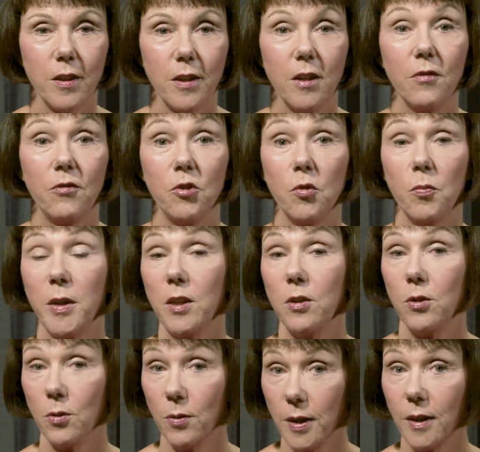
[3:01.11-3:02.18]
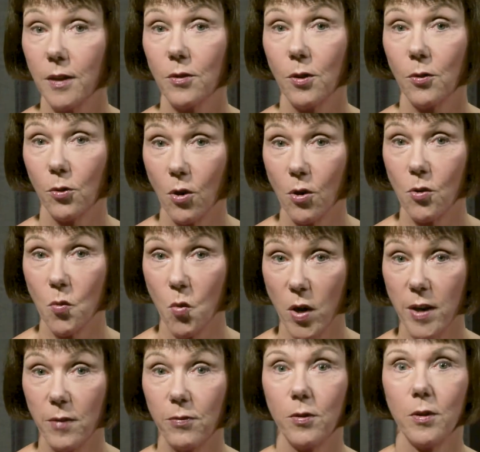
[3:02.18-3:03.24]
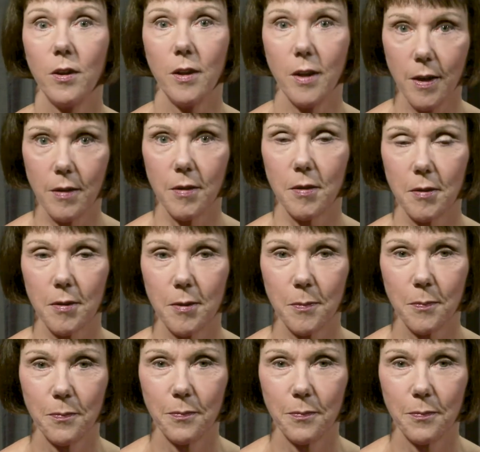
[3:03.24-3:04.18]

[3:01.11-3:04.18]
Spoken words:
if you've been doing it the wrong way for years.